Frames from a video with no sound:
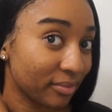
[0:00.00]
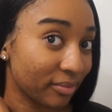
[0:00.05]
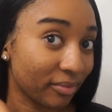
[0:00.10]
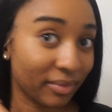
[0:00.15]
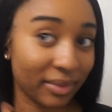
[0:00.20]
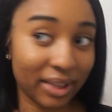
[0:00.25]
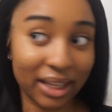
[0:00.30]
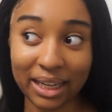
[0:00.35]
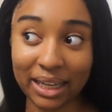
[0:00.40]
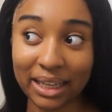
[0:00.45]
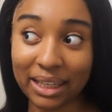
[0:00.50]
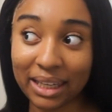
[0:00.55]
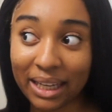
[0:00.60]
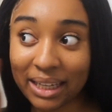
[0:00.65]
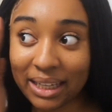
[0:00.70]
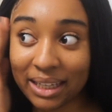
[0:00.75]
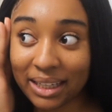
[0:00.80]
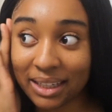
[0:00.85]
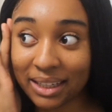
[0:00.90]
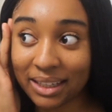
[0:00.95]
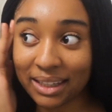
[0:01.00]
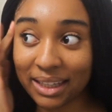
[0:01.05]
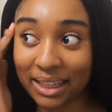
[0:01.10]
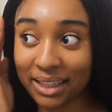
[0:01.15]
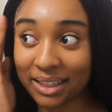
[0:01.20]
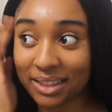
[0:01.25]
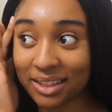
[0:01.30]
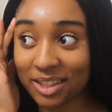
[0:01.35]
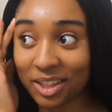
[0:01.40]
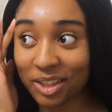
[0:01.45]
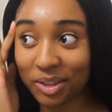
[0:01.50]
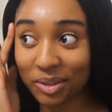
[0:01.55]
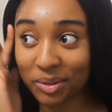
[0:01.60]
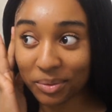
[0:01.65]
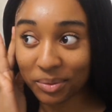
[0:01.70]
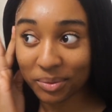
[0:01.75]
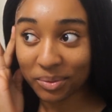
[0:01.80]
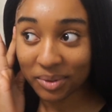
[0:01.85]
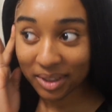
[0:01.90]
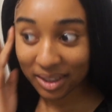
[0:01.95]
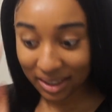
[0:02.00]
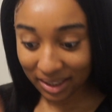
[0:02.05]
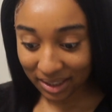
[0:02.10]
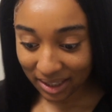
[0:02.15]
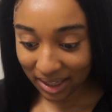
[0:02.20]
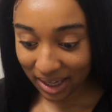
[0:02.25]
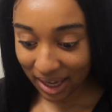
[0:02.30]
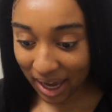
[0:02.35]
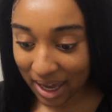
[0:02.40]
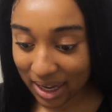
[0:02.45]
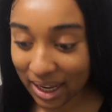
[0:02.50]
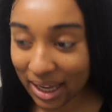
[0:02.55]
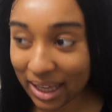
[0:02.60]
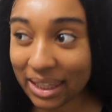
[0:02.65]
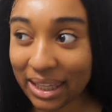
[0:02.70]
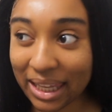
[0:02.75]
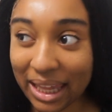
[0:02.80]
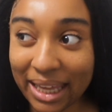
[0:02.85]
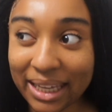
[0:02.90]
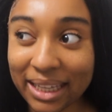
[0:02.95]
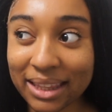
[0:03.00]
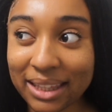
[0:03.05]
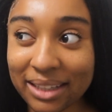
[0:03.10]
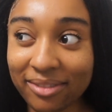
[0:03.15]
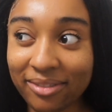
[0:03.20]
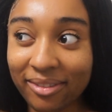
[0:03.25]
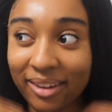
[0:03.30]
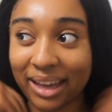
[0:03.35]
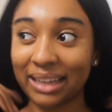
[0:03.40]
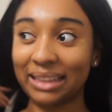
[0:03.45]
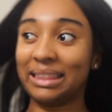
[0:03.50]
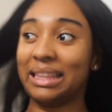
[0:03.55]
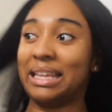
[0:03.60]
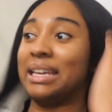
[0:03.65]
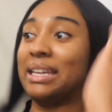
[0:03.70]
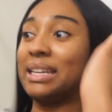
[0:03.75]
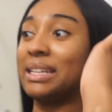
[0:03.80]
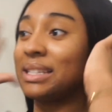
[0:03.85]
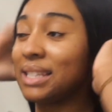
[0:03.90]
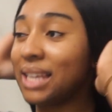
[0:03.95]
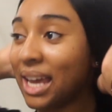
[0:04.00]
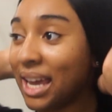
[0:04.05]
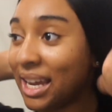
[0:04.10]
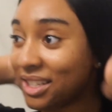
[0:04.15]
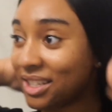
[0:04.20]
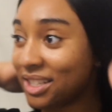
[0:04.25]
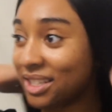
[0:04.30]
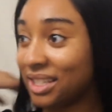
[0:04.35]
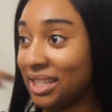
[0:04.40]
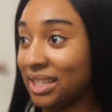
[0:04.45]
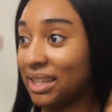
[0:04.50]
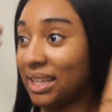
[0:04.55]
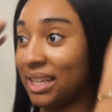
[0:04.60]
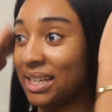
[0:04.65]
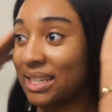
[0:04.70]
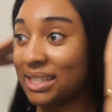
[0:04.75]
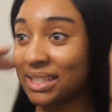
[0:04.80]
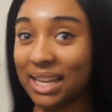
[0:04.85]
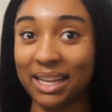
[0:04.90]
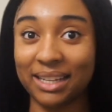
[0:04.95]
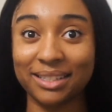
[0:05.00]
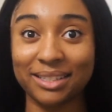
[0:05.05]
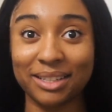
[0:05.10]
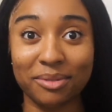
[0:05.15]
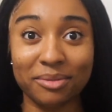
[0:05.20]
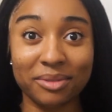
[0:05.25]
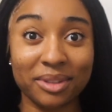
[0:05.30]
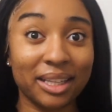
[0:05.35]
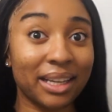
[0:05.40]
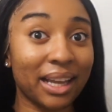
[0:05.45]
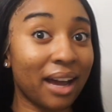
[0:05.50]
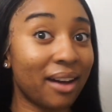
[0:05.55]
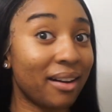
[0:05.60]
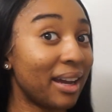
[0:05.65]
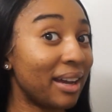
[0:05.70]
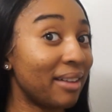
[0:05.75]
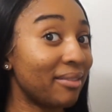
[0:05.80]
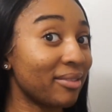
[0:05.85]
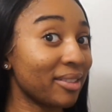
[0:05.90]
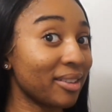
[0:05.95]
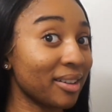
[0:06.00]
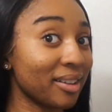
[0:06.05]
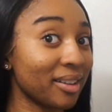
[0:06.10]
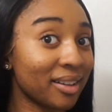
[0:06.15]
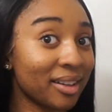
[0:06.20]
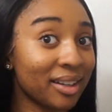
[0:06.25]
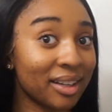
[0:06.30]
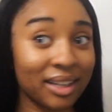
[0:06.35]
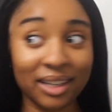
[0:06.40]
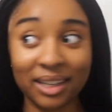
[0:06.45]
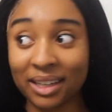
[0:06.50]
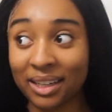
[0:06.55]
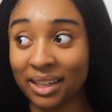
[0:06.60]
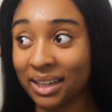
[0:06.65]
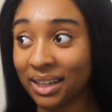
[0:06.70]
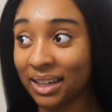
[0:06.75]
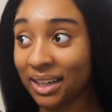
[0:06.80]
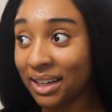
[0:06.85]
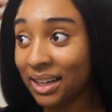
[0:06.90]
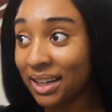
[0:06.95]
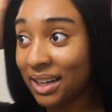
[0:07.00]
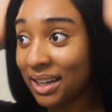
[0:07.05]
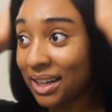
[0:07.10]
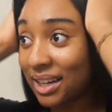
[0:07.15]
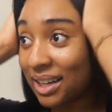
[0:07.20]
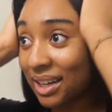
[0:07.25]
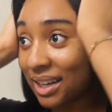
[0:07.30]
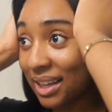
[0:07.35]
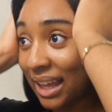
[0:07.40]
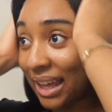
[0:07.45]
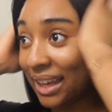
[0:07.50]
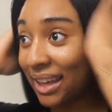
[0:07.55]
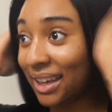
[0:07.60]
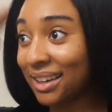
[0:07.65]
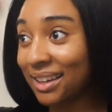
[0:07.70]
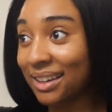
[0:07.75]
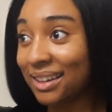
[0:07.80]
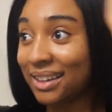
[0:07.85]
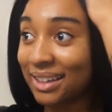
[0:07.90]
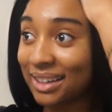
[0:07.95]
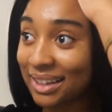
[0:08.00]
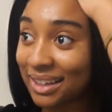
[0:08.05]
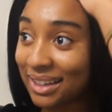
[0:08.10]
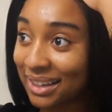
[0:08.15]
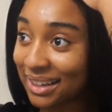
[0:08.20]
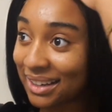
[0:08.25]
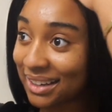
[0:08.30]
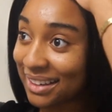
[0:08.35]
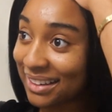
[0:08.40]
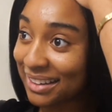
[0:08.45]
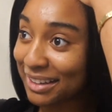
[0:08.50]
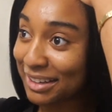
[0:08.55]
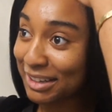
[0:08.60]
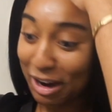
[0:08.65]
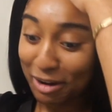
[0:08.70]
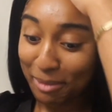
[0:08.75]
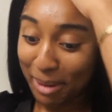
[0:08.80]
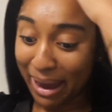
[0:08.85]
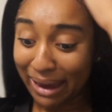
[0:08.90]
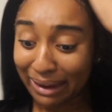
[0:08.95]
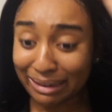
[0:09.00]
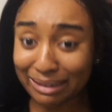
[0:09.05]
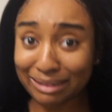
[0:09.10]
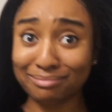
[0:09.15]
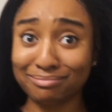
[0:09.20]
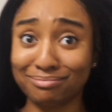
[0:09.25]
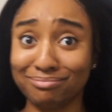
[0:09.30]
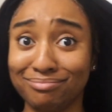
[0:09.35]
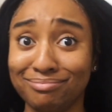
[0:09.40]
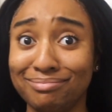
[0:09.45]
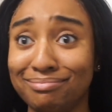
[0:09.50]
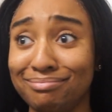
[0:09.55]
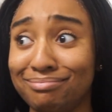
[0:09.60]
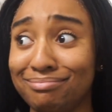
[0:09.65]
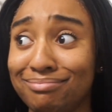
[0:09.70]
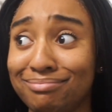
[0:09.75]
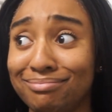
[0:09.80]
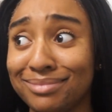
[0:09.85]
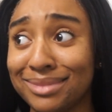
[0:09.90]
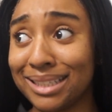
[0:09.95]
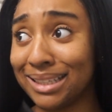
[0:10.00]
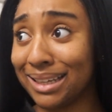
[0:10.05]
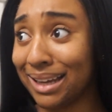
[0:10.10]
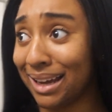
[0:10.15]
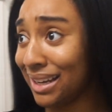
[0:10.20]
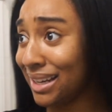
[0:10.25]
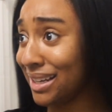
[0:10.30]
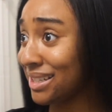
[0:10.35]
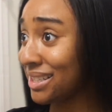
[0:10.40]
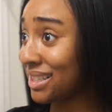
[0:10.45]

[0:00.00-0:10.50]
Like, I like it, like it's cute. And I like the fact that it's HD lace. I don't think I'll ever like go back to not HD